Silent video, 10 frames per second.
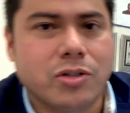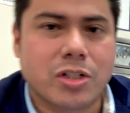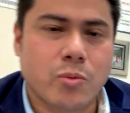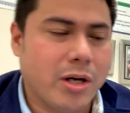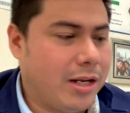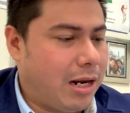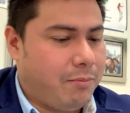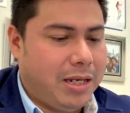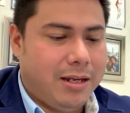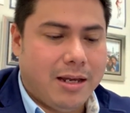Just working on
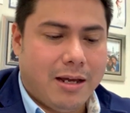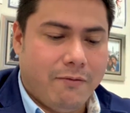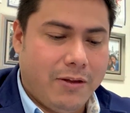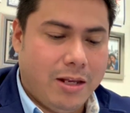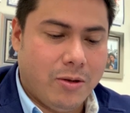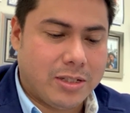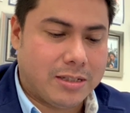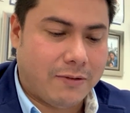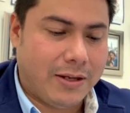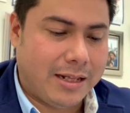media and videos and
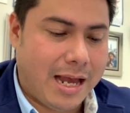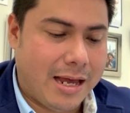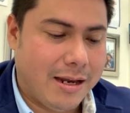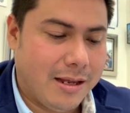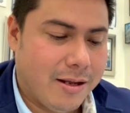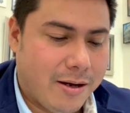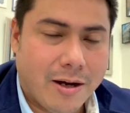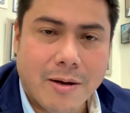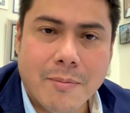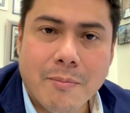stuff like that.
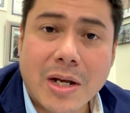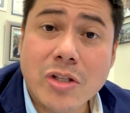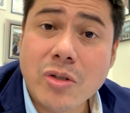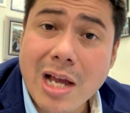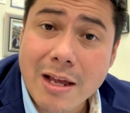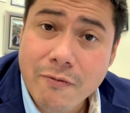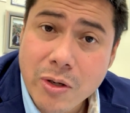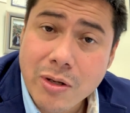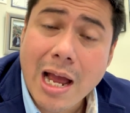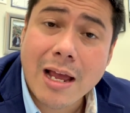Because if
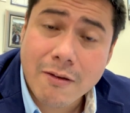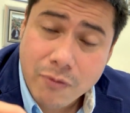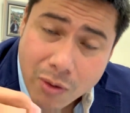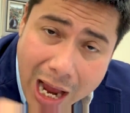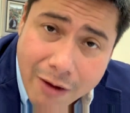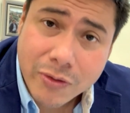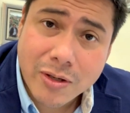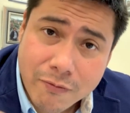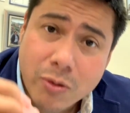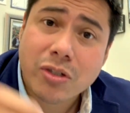
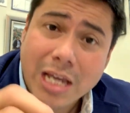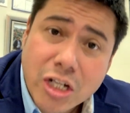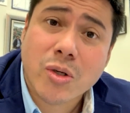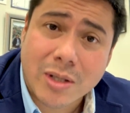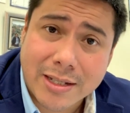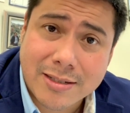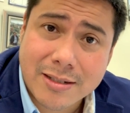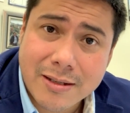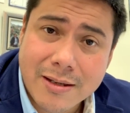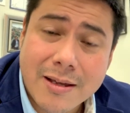you schedule it,
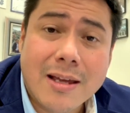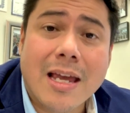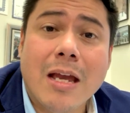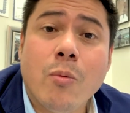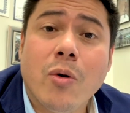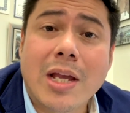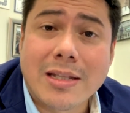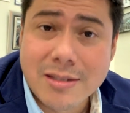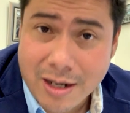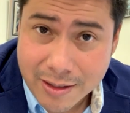it will
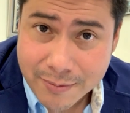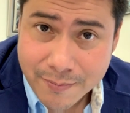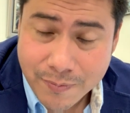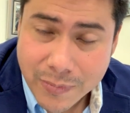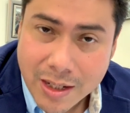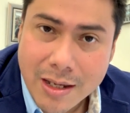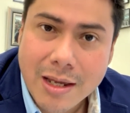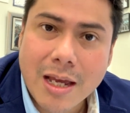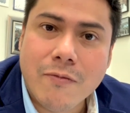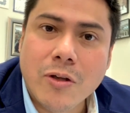get done.
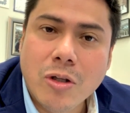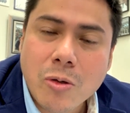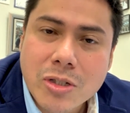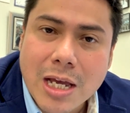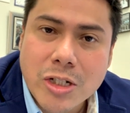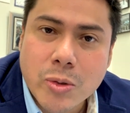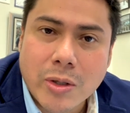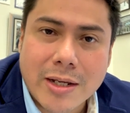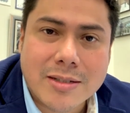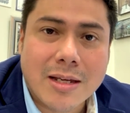If you don't
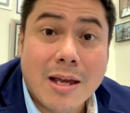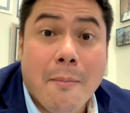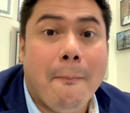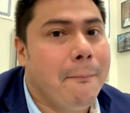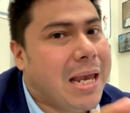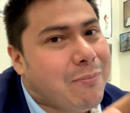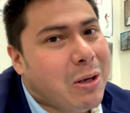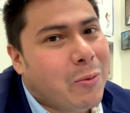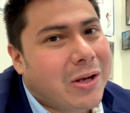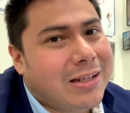schedule it, maybe
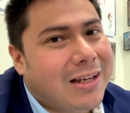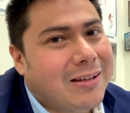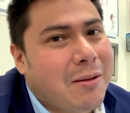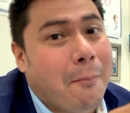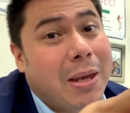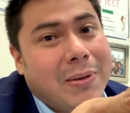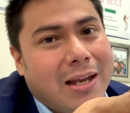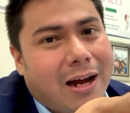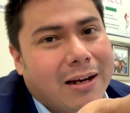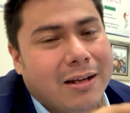it will get done, maybe not.